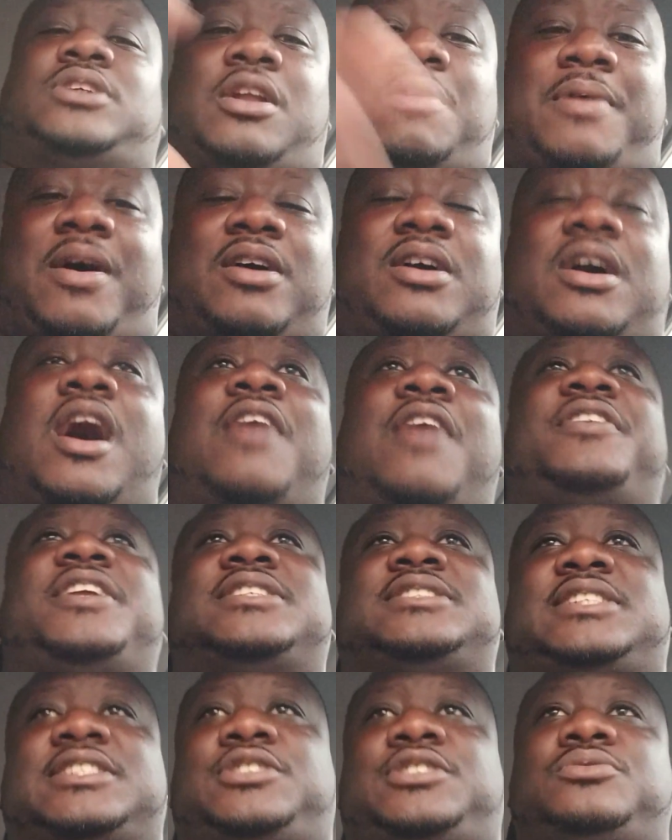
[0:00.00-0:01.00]
all about
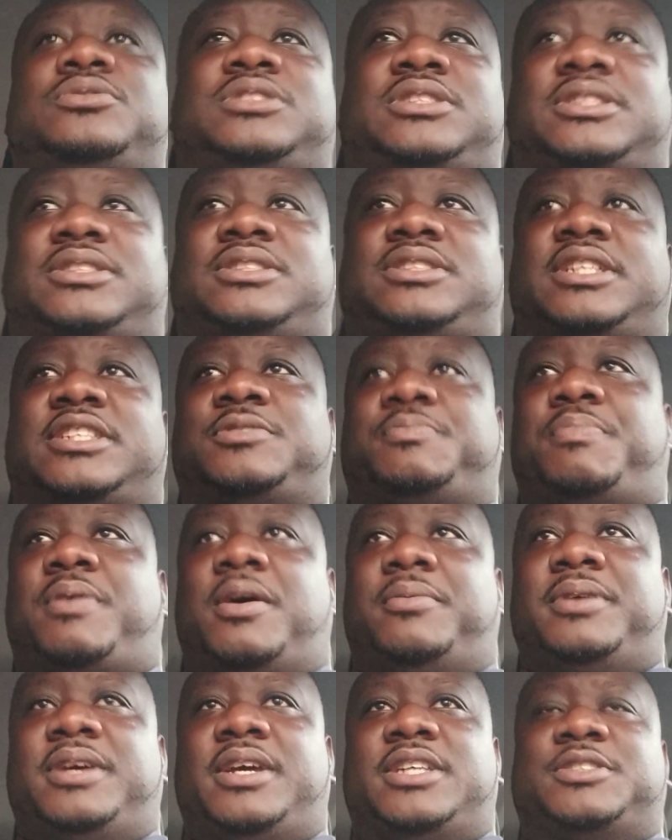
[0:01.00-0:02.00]
confidence. This one
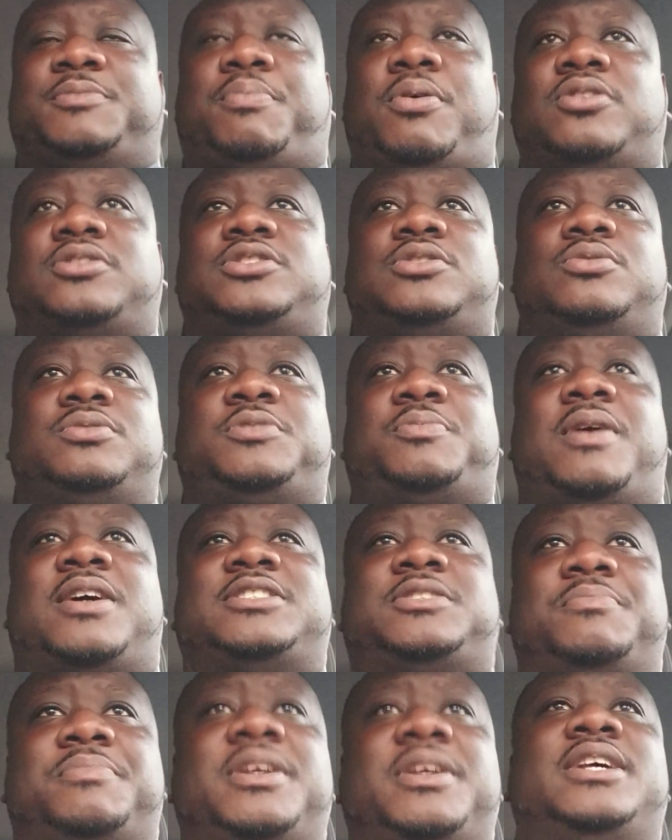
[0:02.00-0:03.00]
is personal
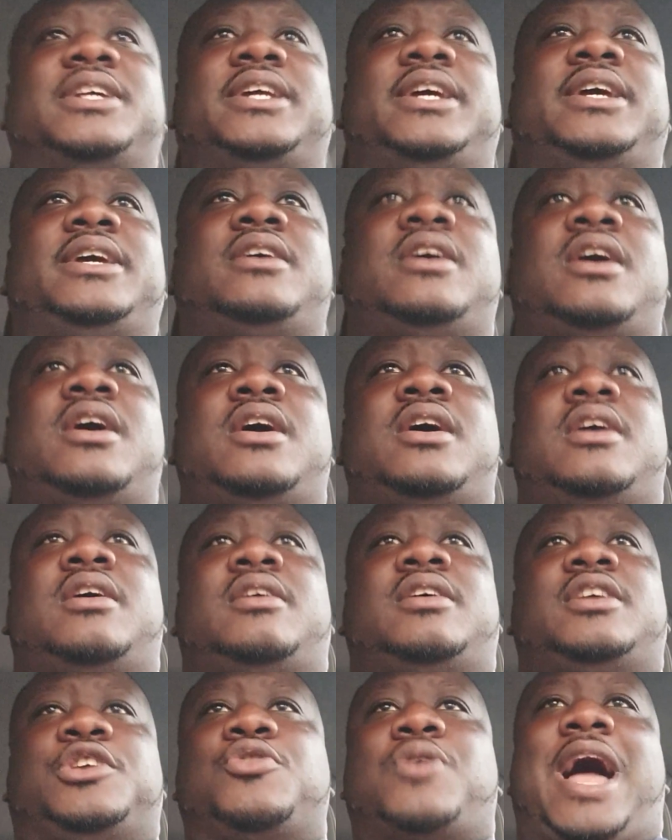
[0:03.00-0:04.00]
responsibility.
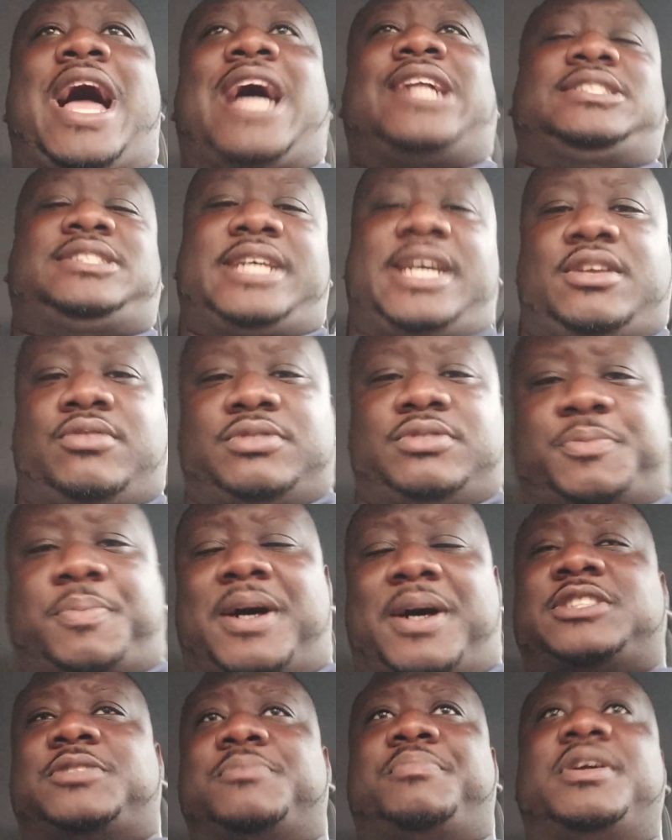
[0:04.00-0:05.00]
You have to take the
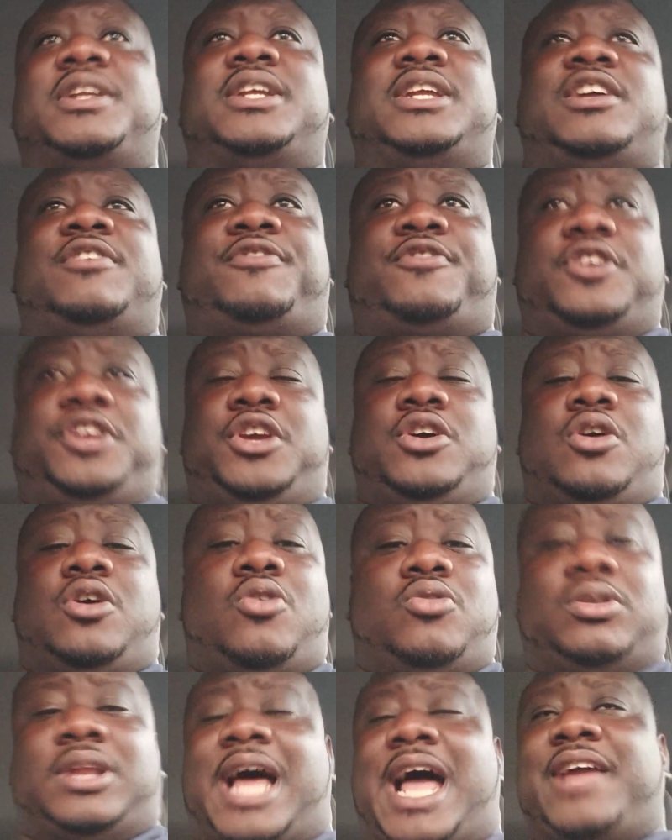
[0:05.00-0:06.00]
responsibility for your
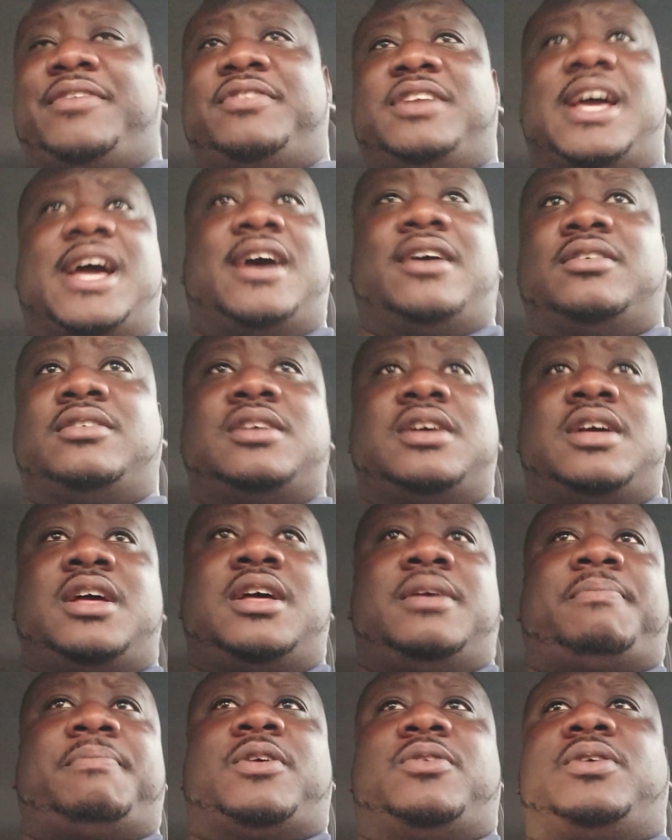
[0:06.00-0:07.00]
own life now,
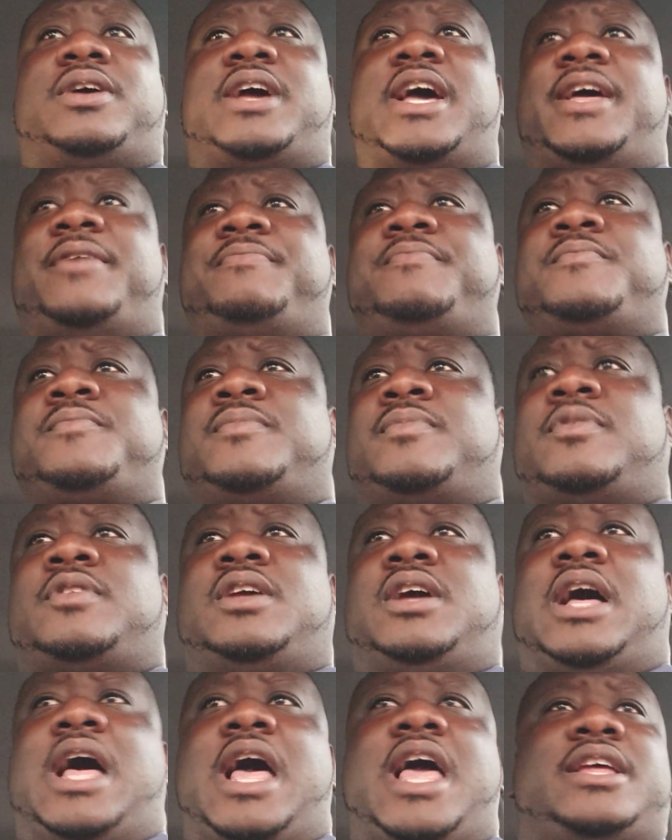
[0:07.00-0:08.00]
okay?
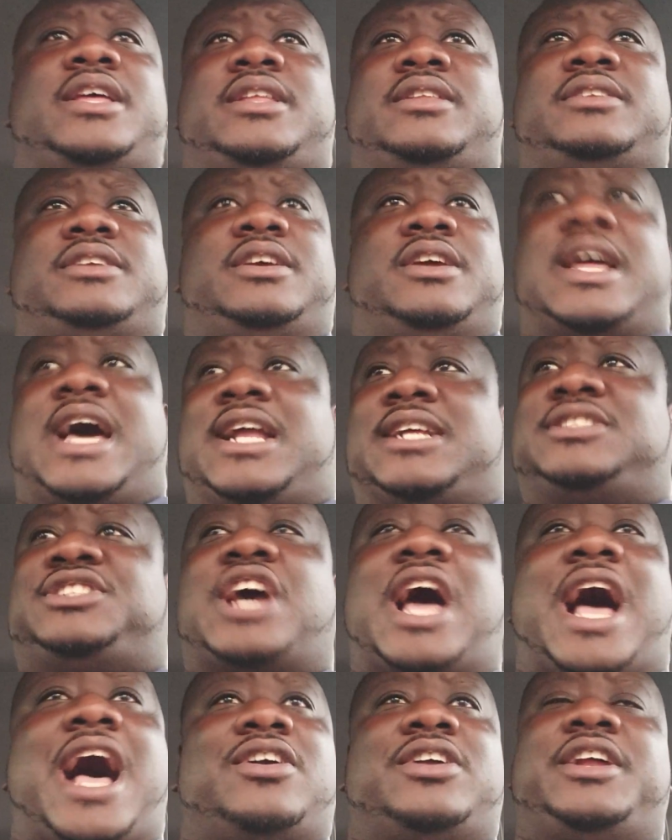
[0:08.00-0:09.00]
You're not a
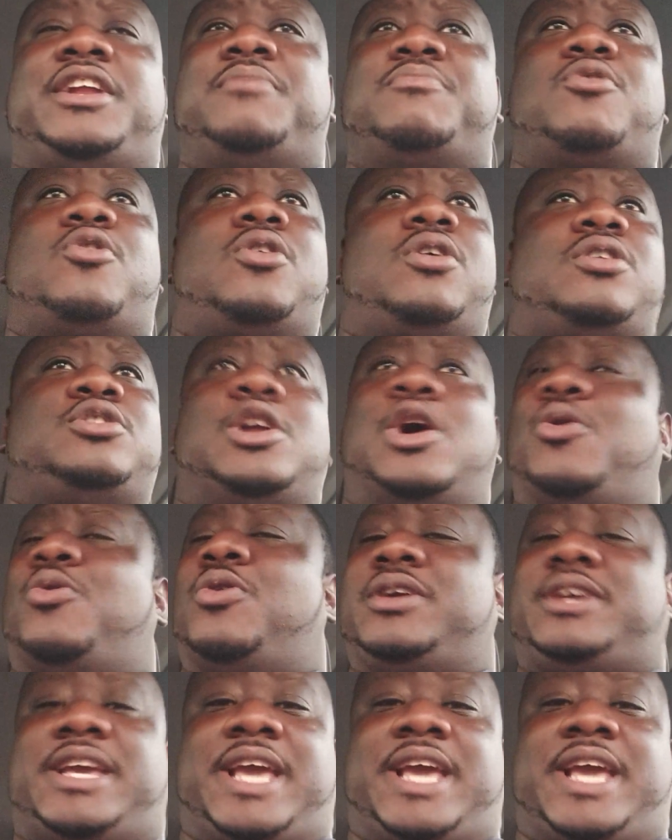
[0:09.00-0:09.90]
child anymore. No one